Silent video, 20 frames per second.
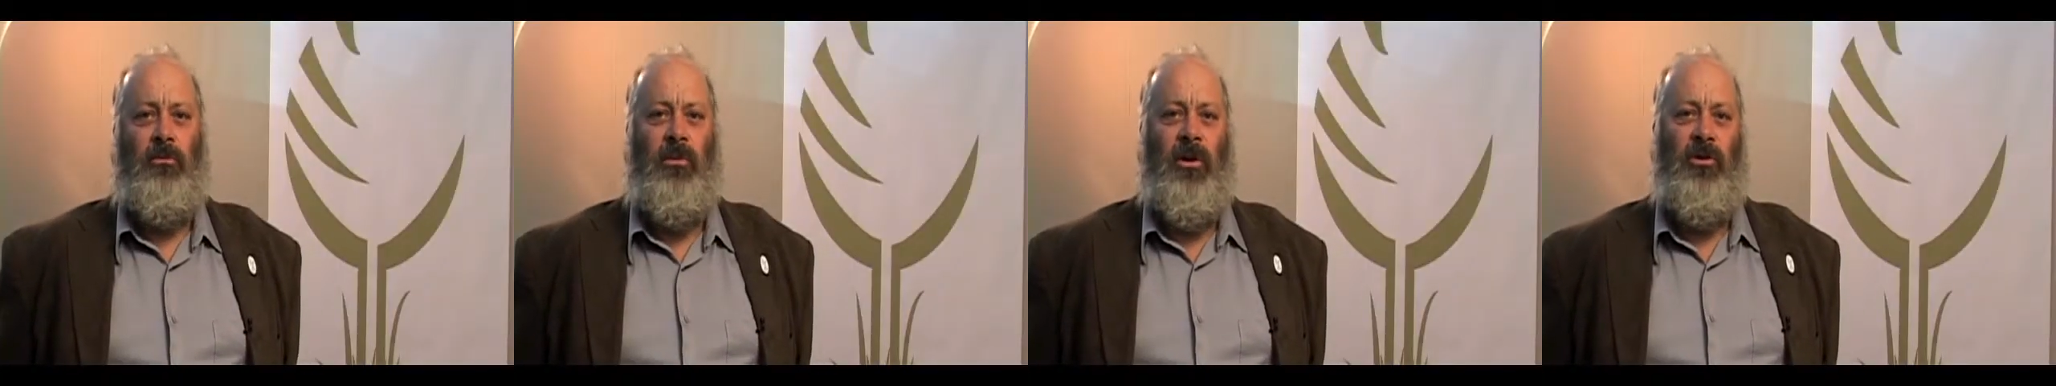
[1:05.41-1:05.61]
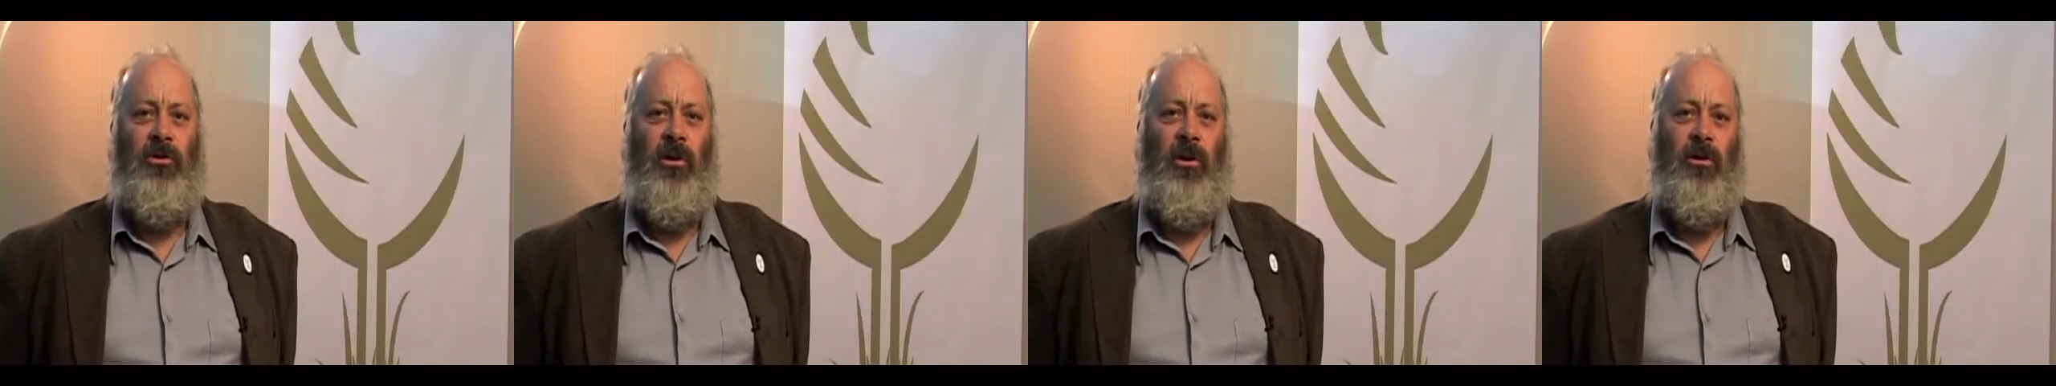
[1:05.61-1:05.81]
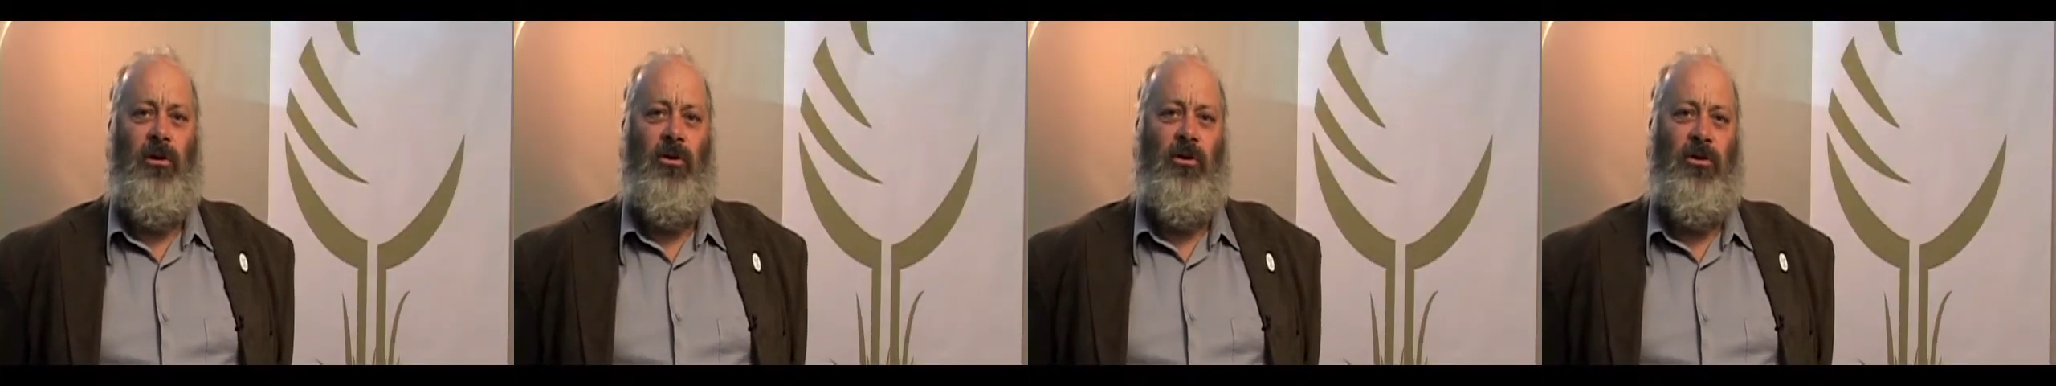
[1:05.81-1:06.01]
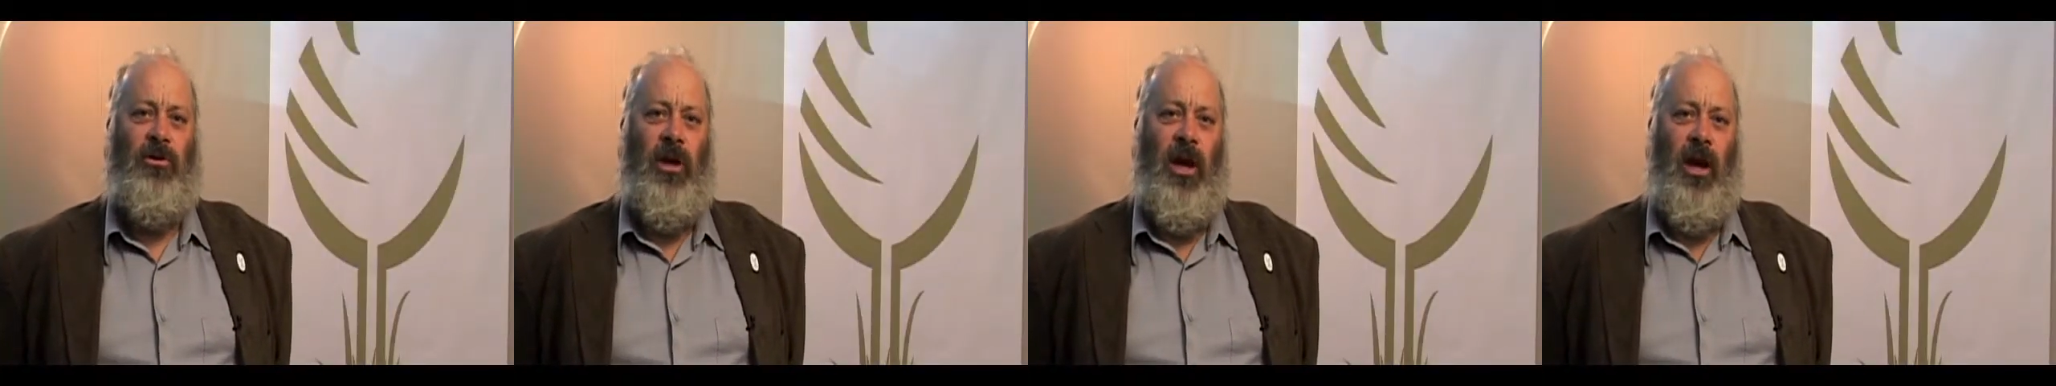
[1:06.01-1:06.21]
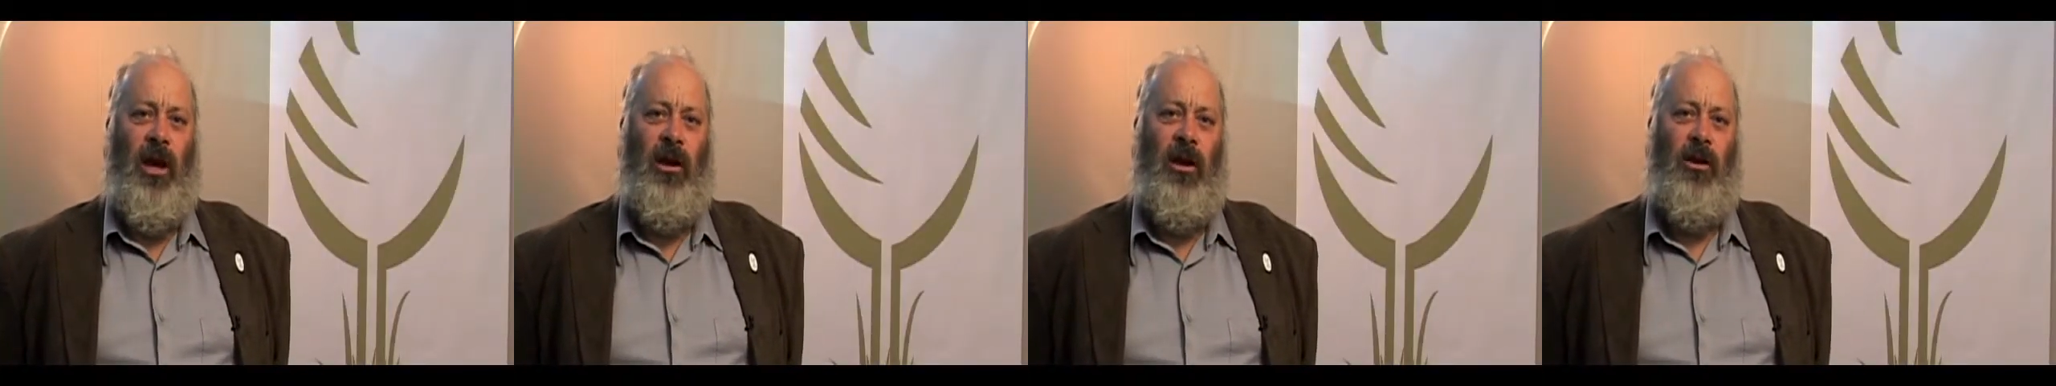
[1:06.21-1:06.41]

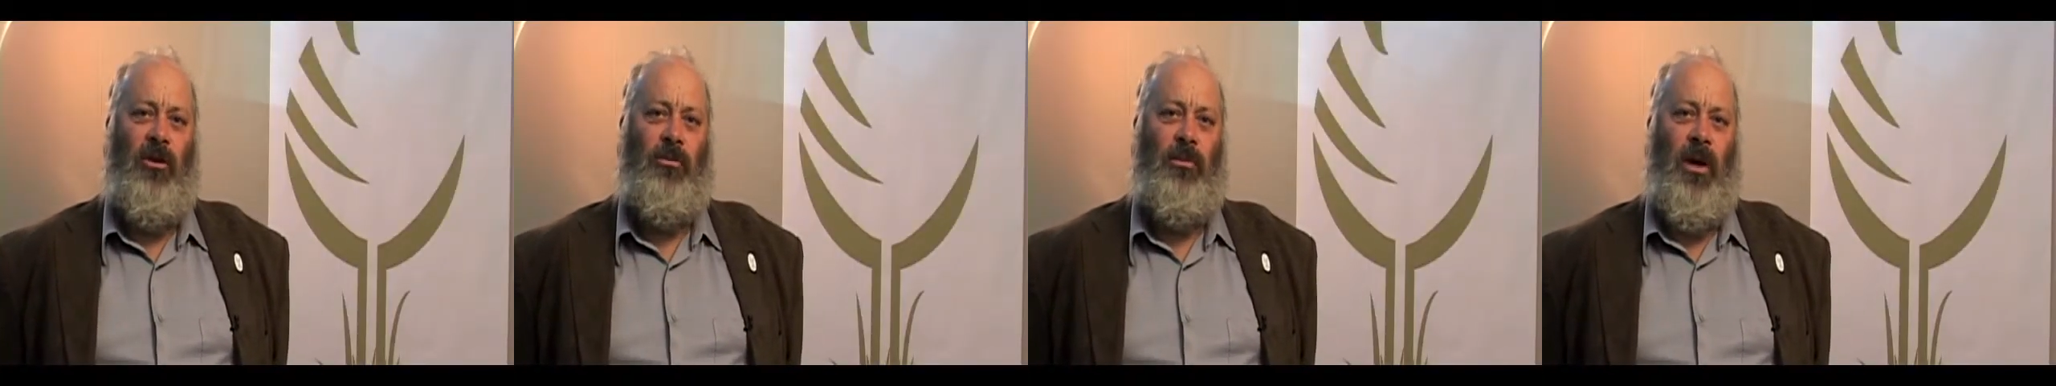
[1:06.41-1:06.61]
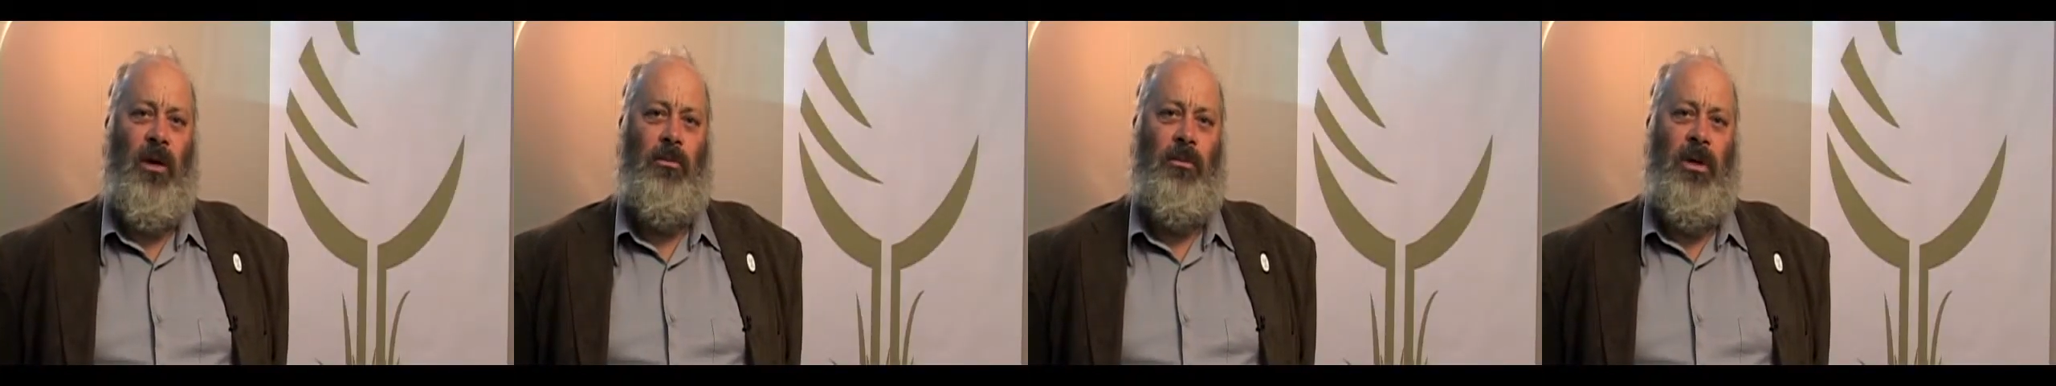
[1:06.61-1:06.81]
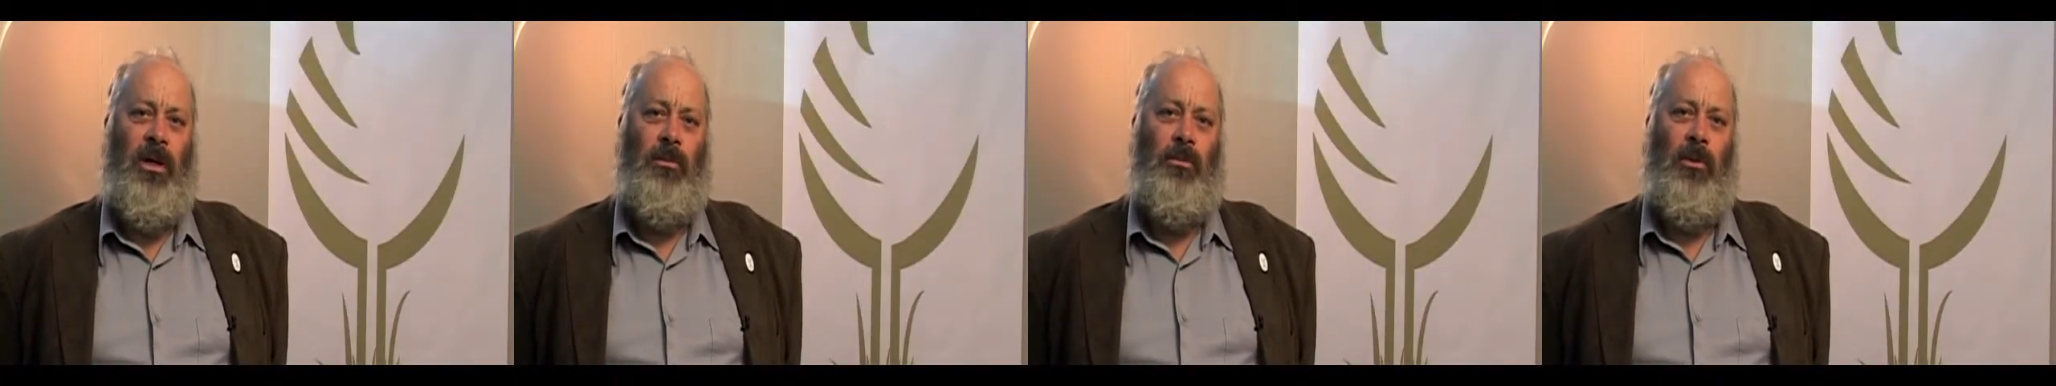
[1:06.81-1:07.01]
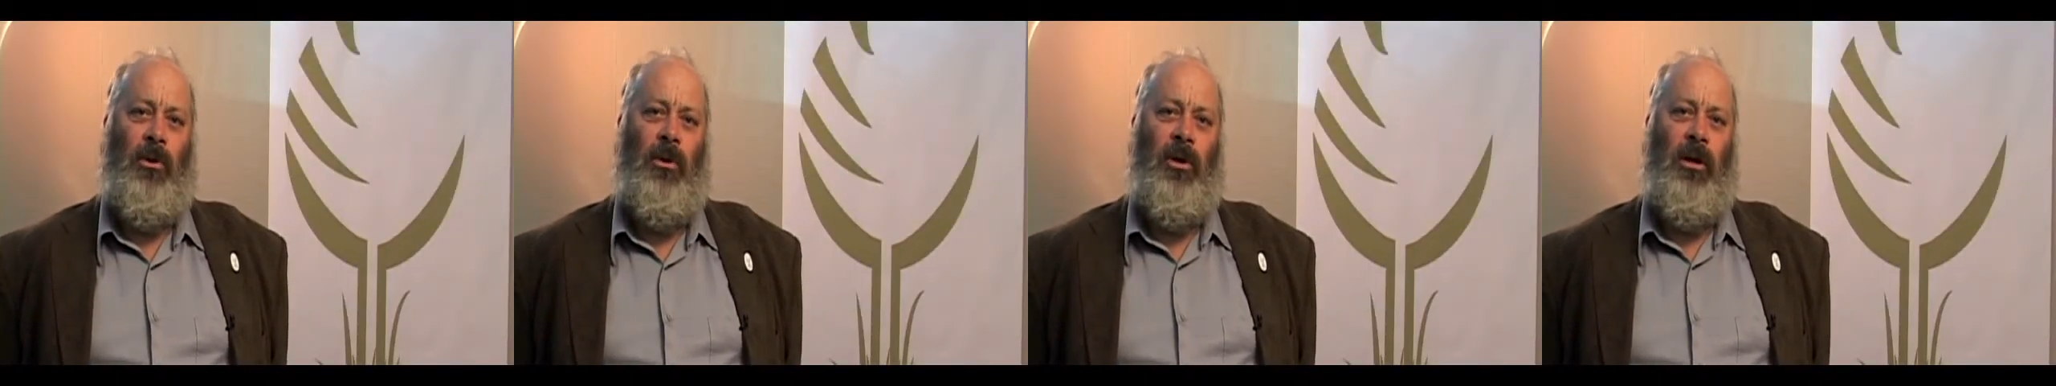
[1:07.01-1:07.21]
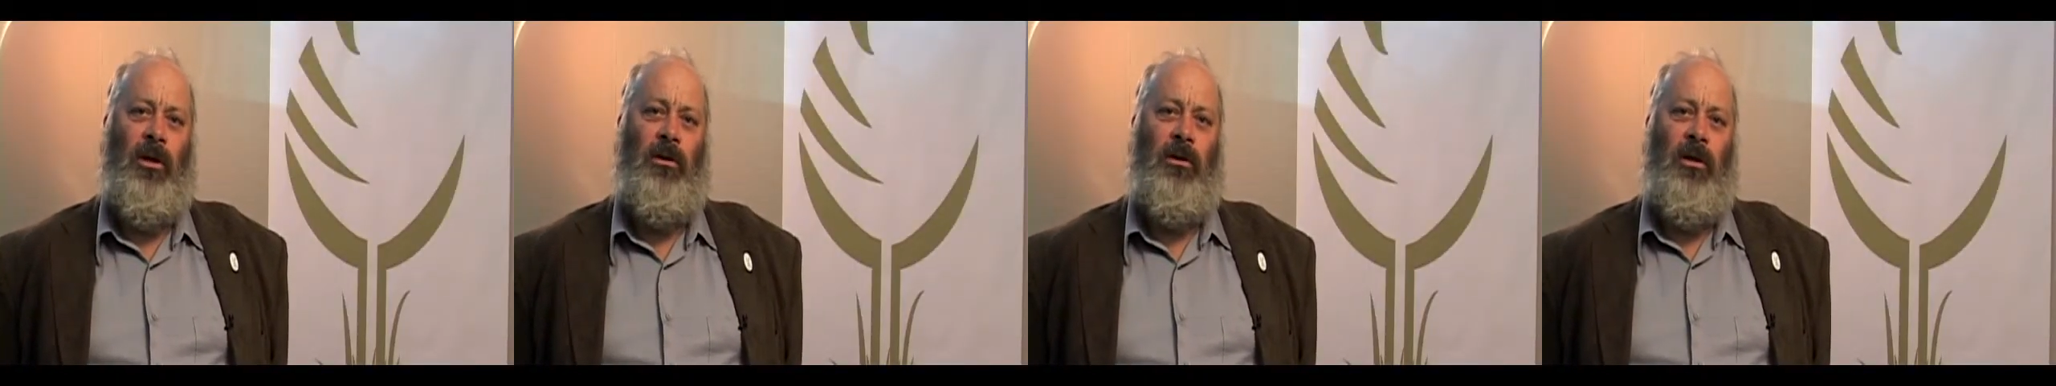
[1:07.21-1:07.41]
misunderstandings by
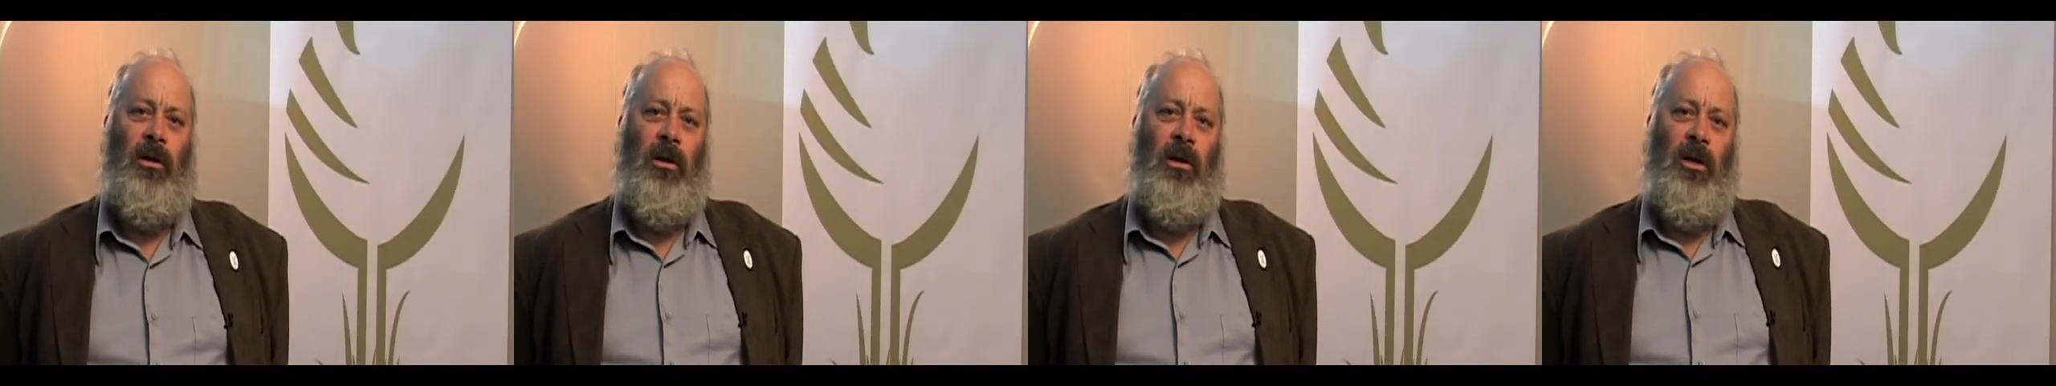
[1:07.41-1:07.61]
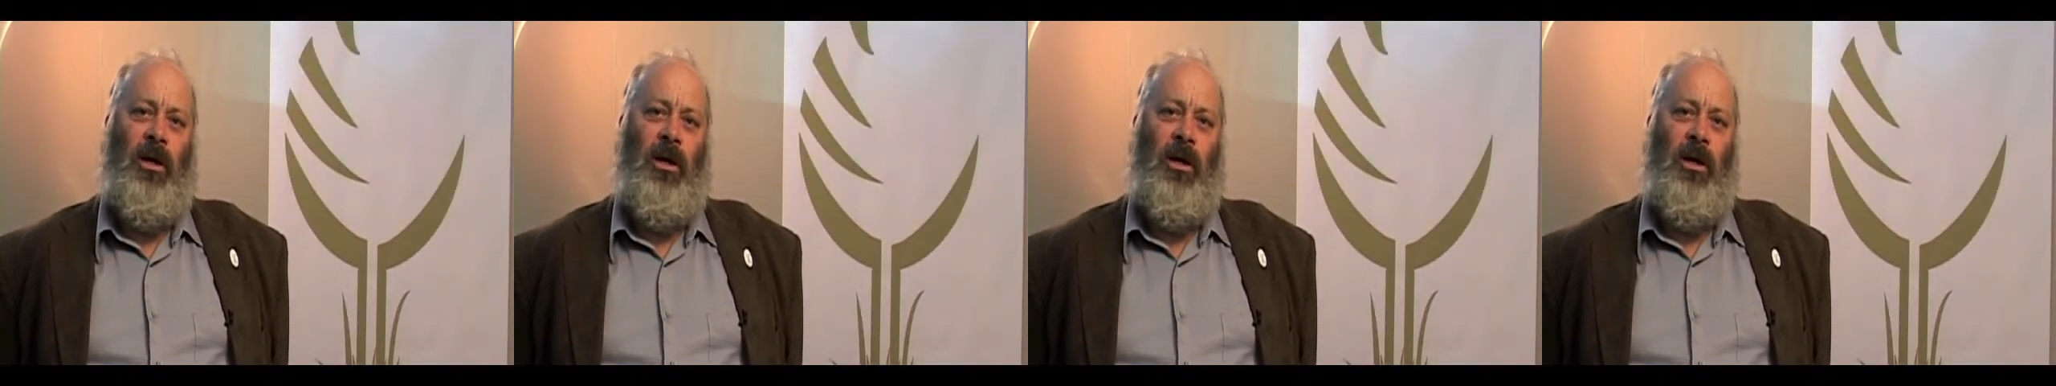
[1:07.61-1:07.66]
people, and